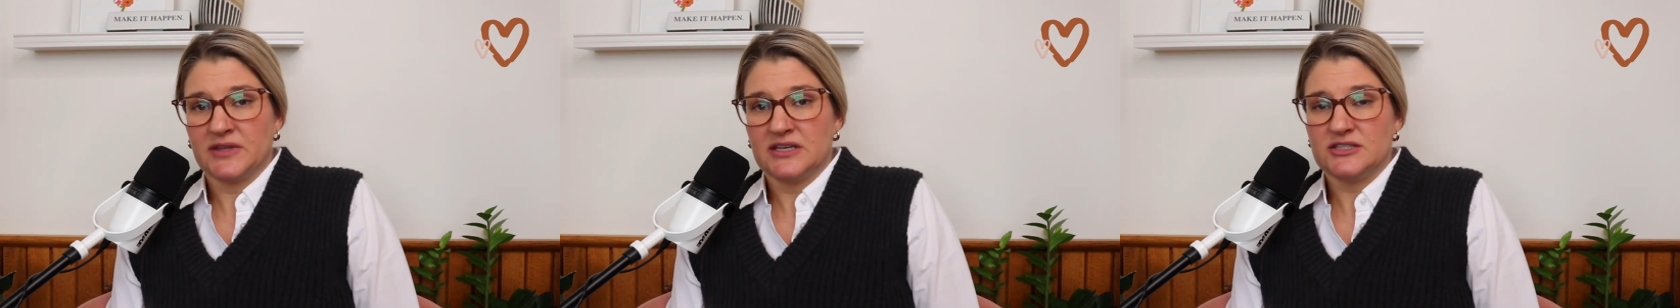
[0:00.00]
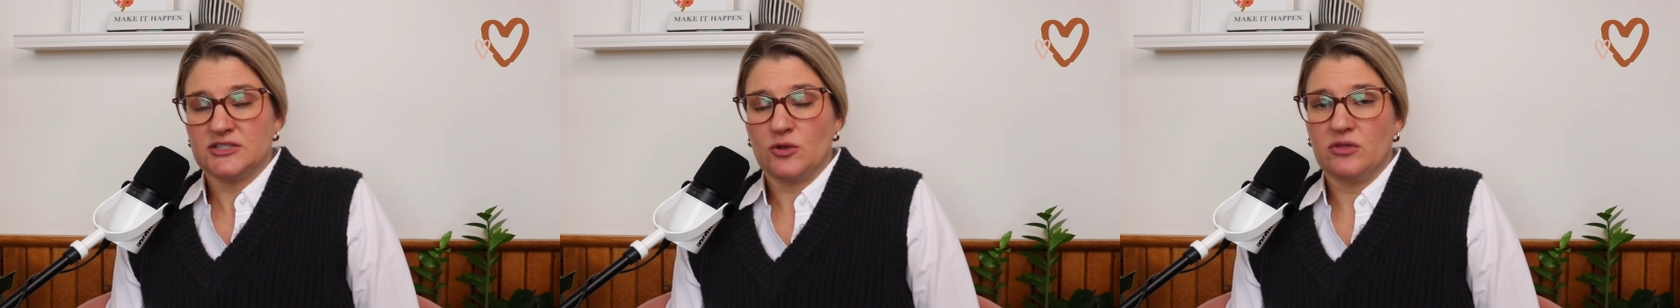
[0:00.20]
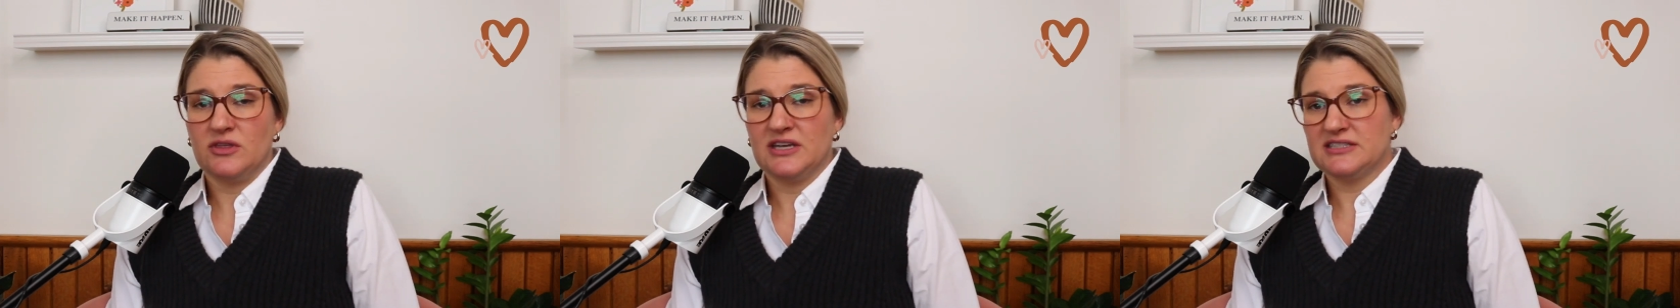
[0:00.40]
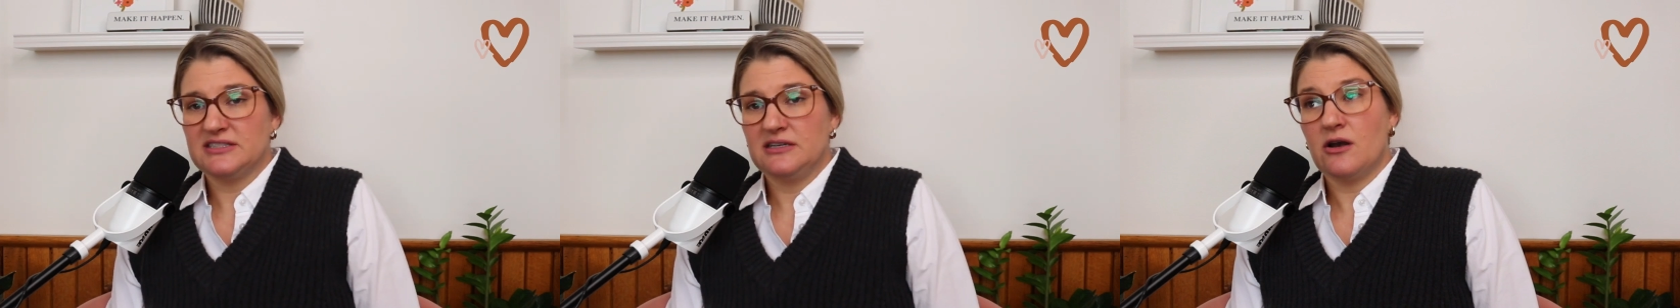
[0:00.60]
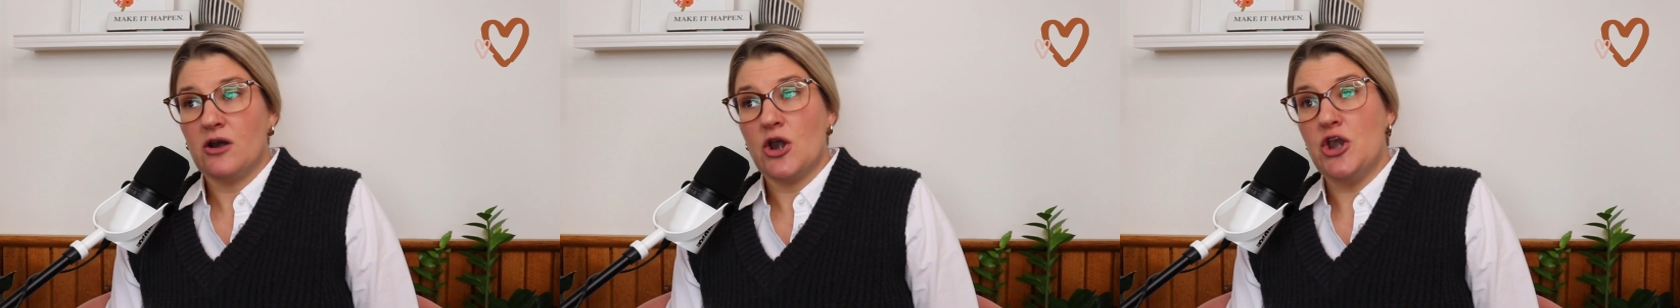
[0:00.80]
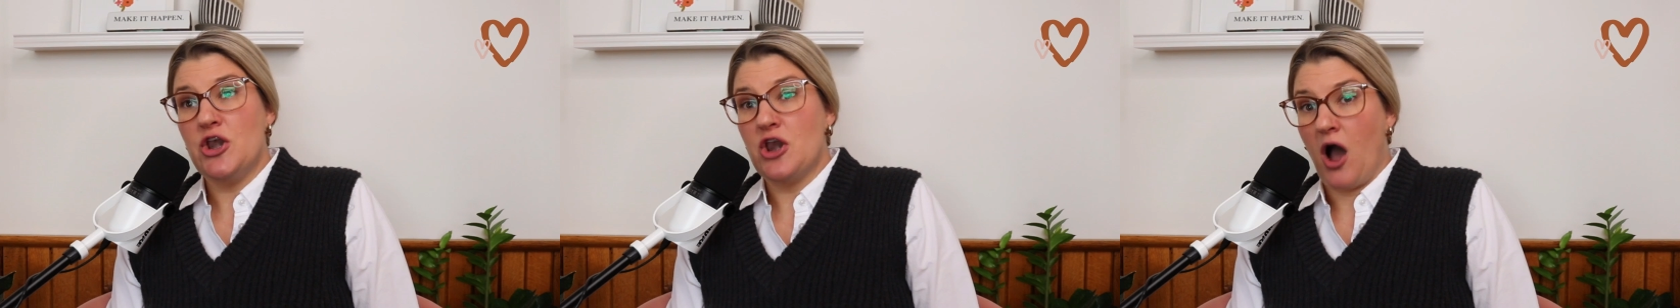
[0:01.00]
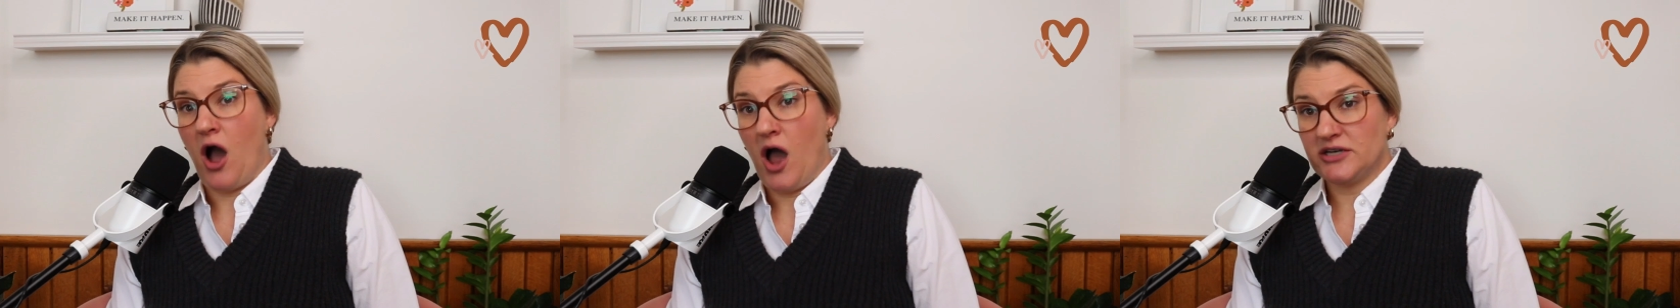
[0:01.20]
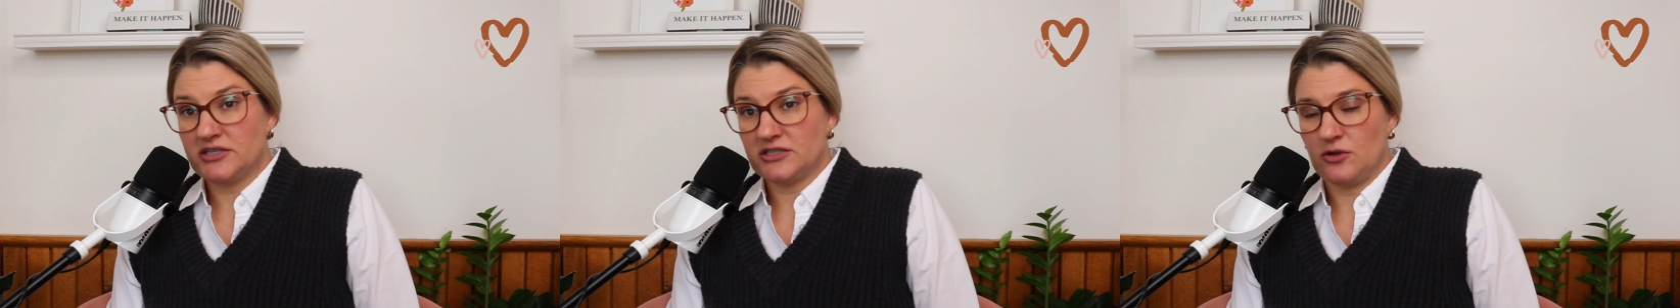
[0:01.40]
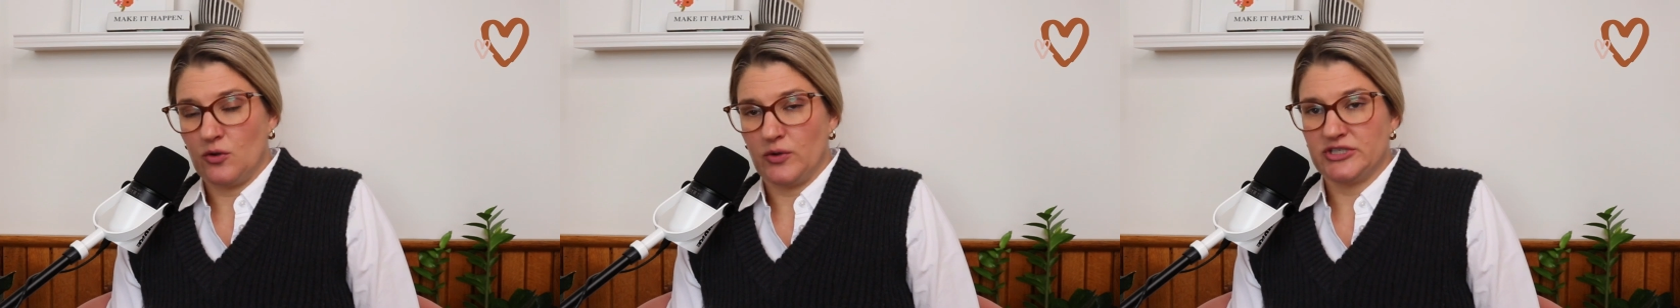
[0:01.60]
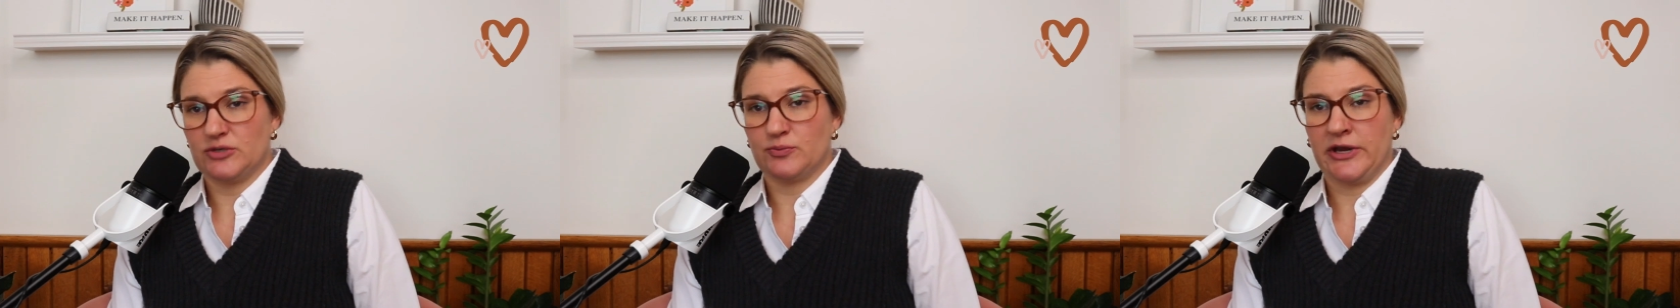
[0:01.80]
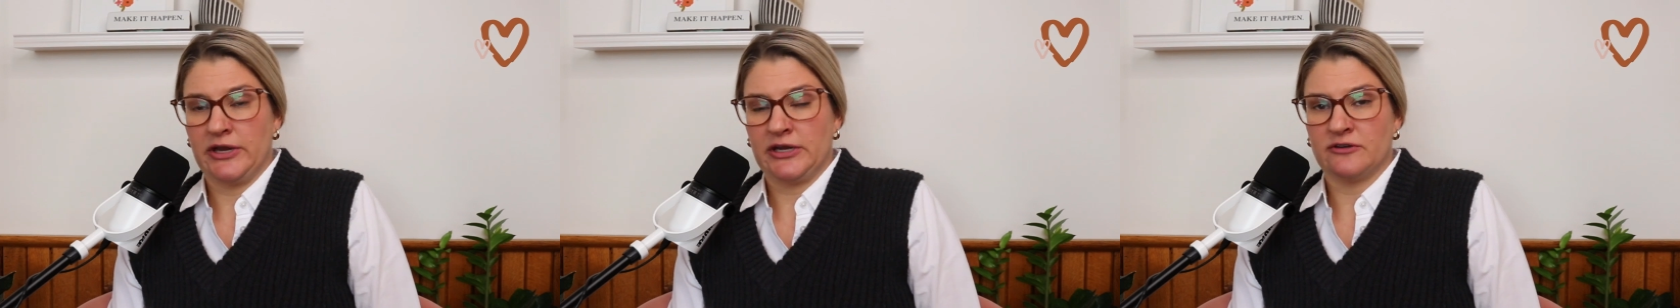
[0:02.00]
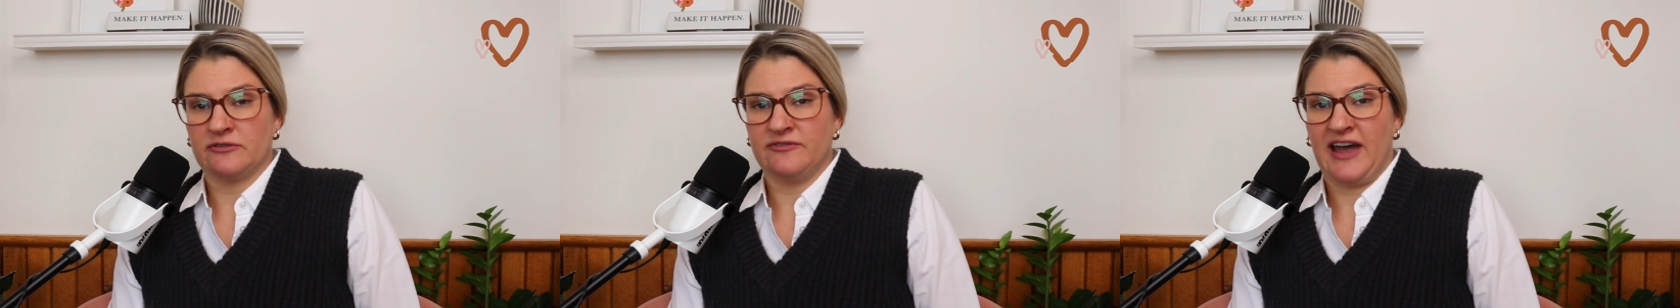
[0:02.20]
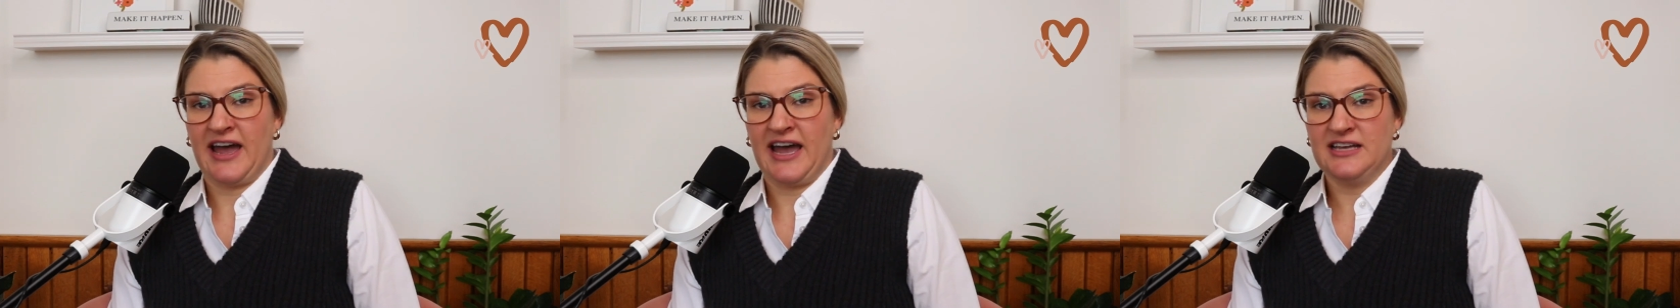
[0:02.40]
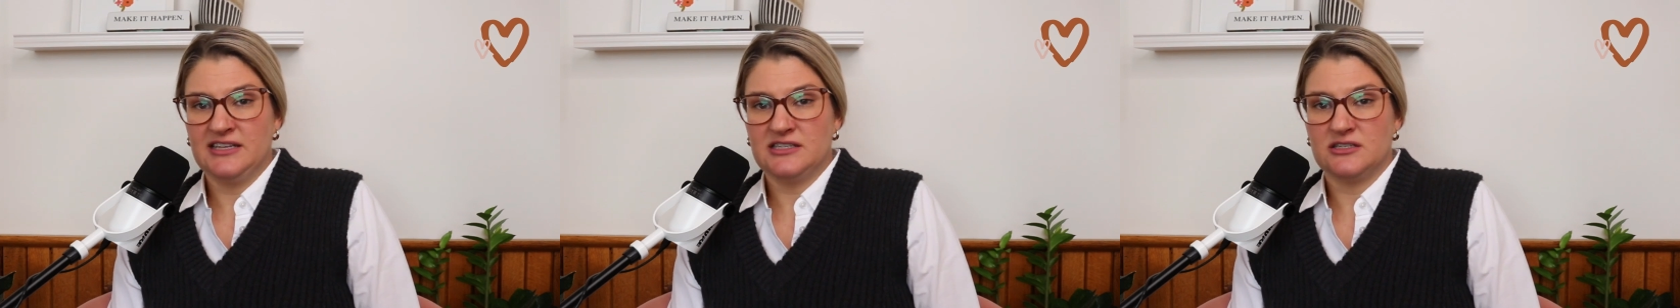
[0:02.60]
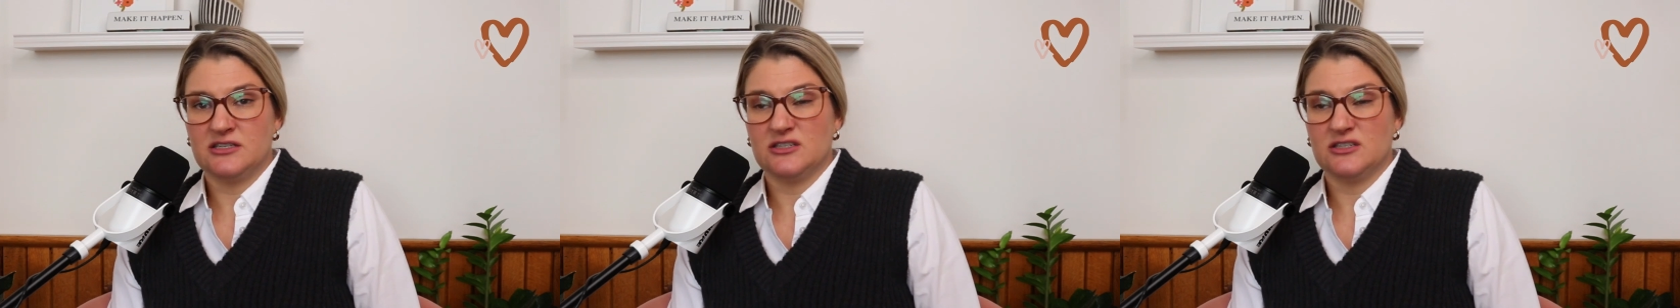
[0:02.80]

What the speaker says: So things that are not going to break your fast.